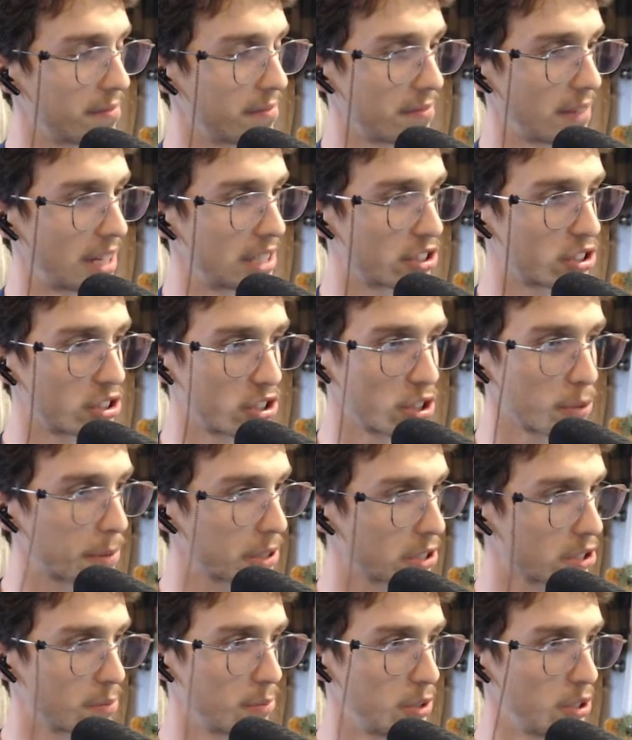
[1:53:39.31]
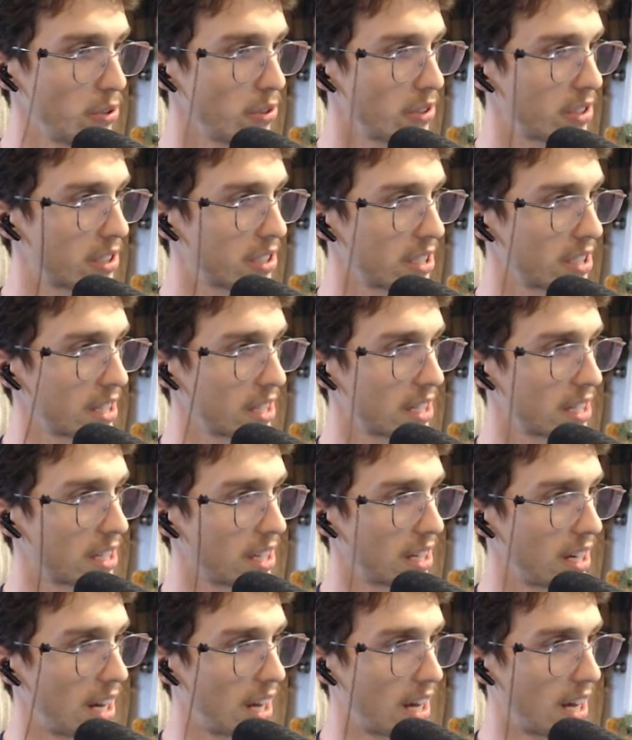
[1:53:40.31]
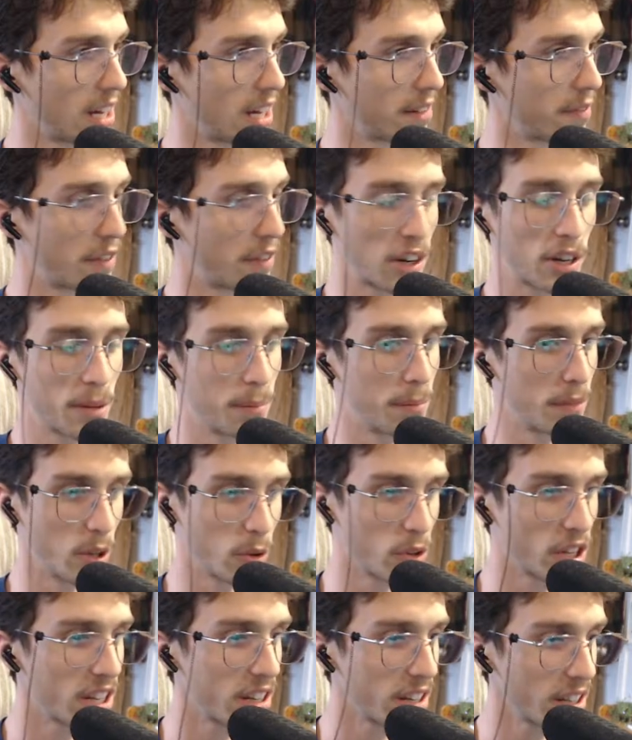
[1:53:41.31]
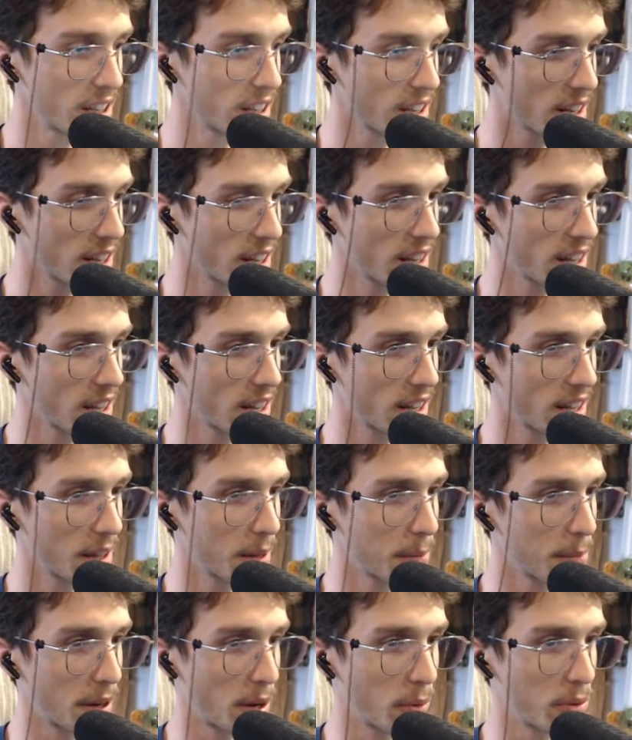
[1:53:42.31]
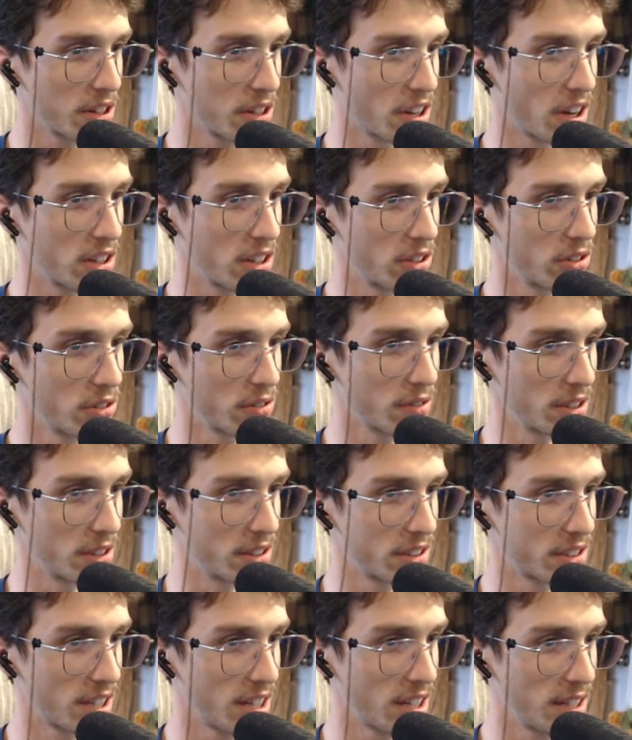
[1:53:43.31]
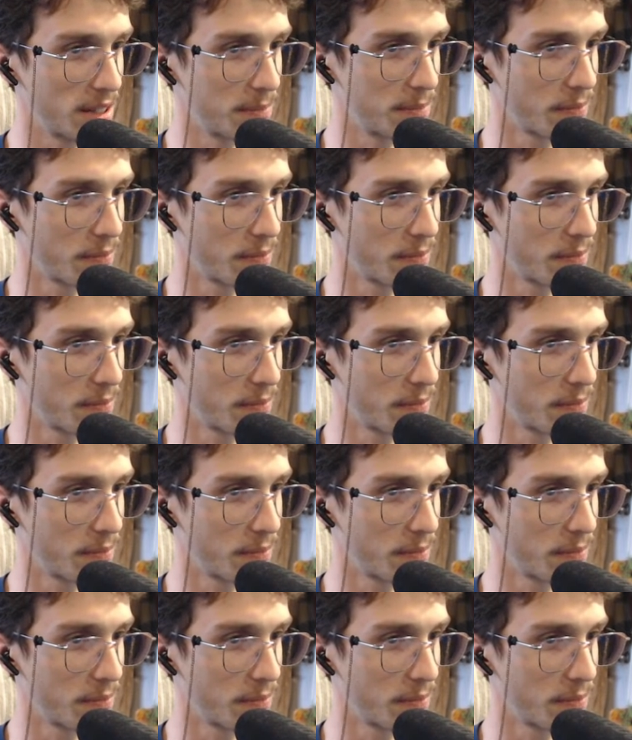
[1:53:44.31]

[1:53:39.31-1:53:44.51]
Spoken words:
It's super smooth, very muted, but I wouldn't call it over the top.